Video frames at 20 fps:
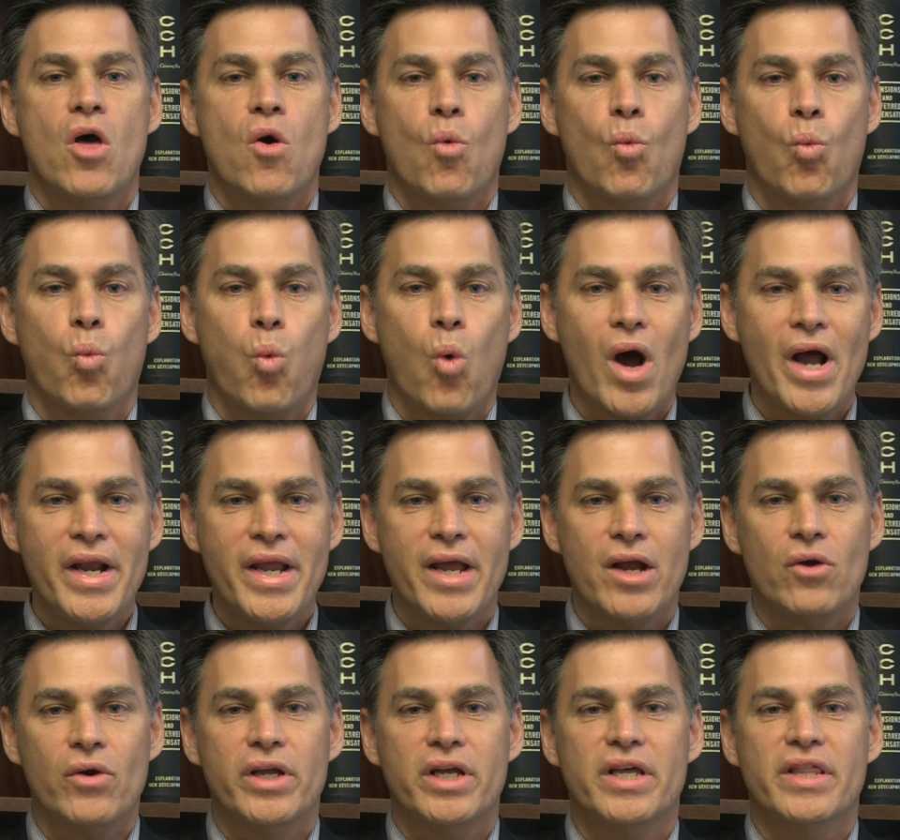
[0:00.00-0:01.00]
One
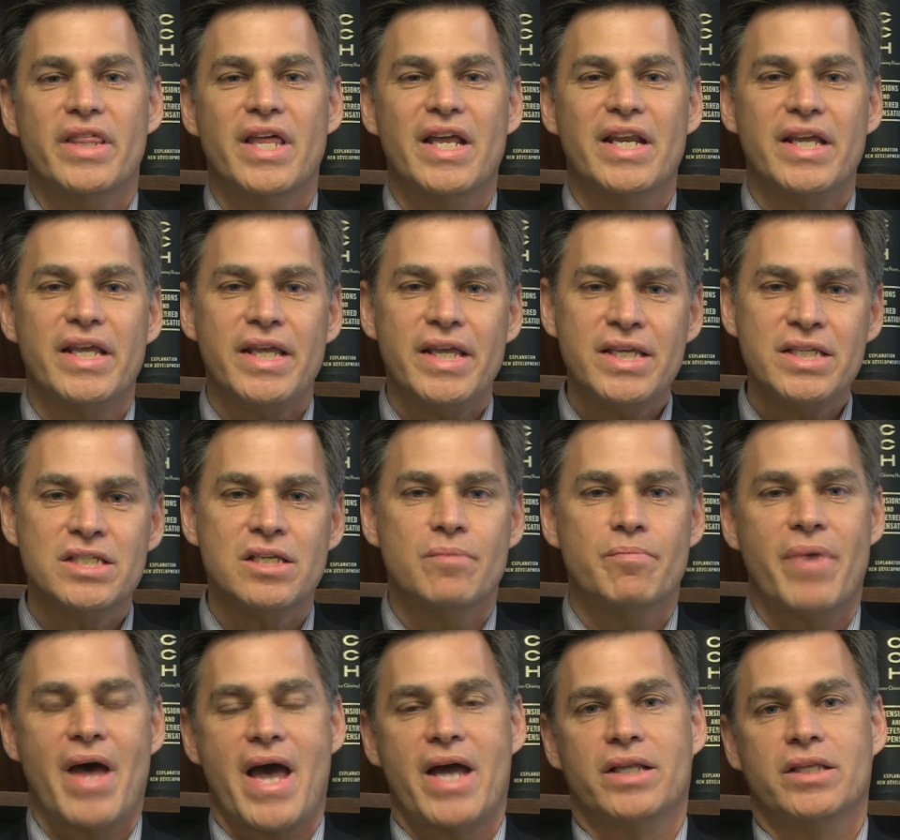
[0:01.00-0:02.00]
area that is
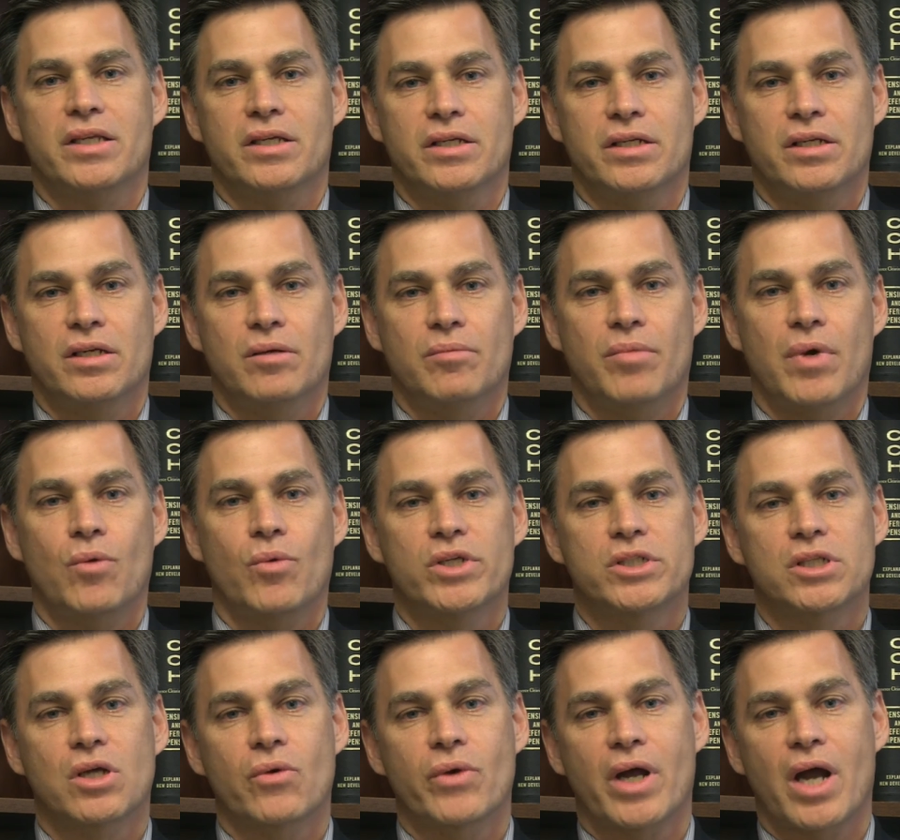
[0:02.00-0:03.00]
impacted by
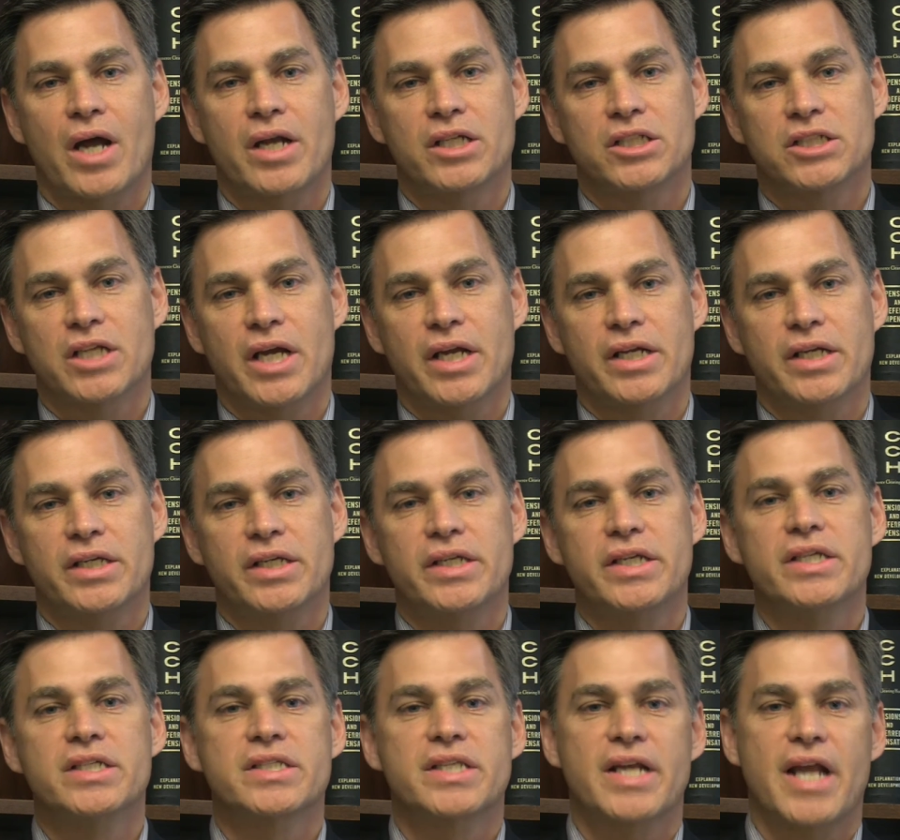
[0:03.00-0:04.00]
what's going on in China
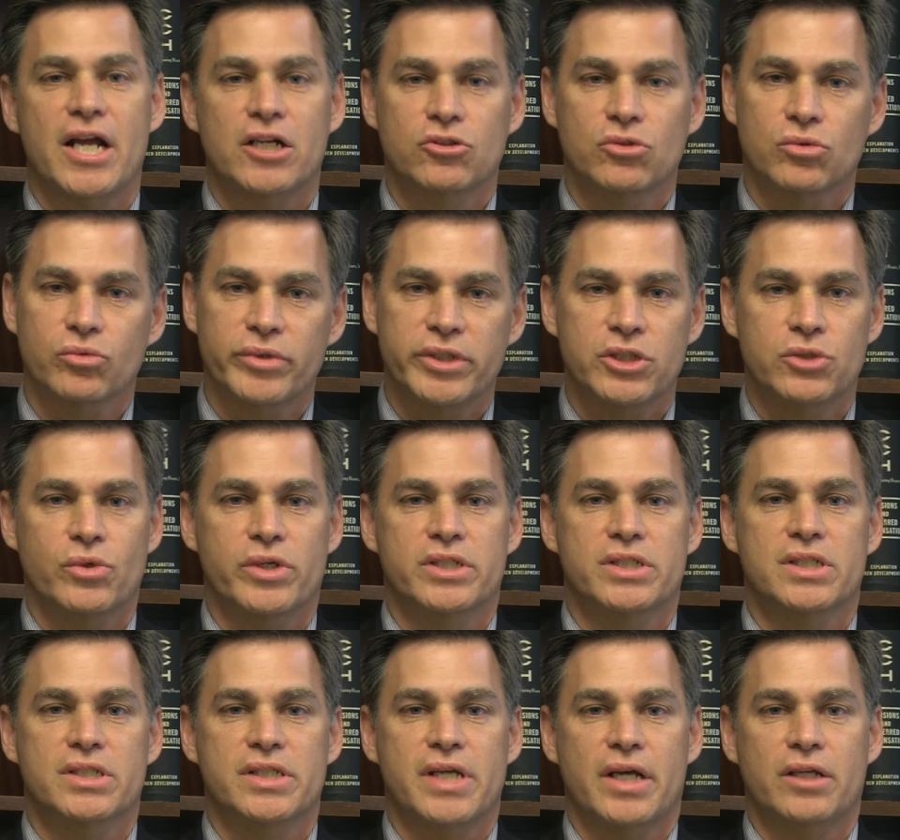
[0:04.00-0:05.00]
is the natural
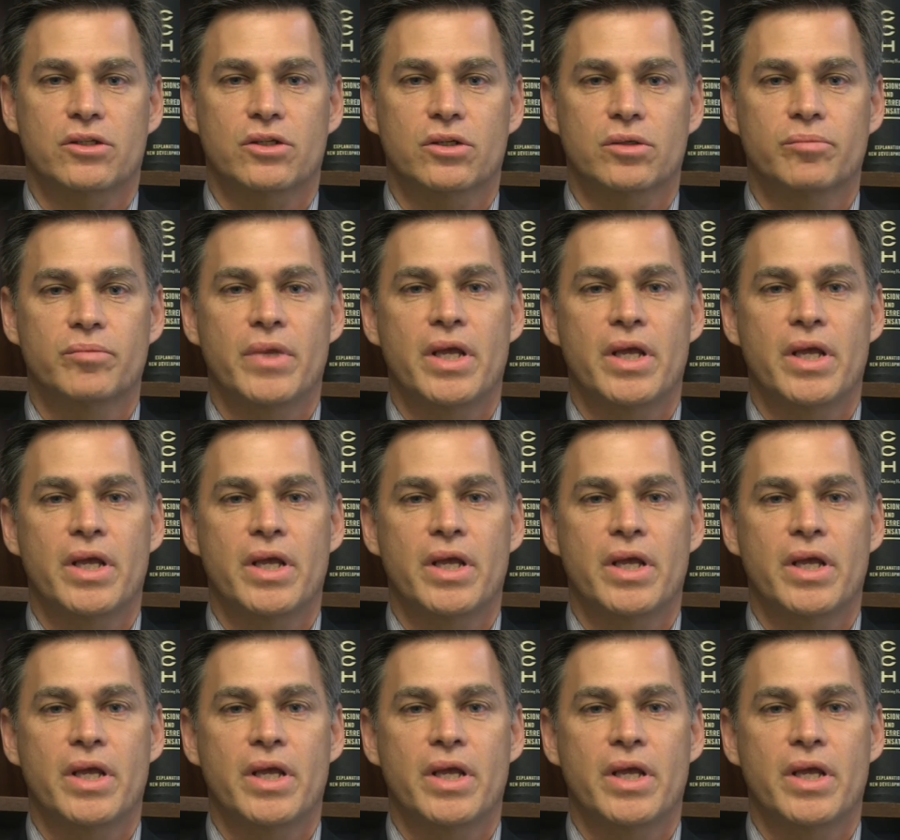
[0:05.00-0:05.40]
resources sector.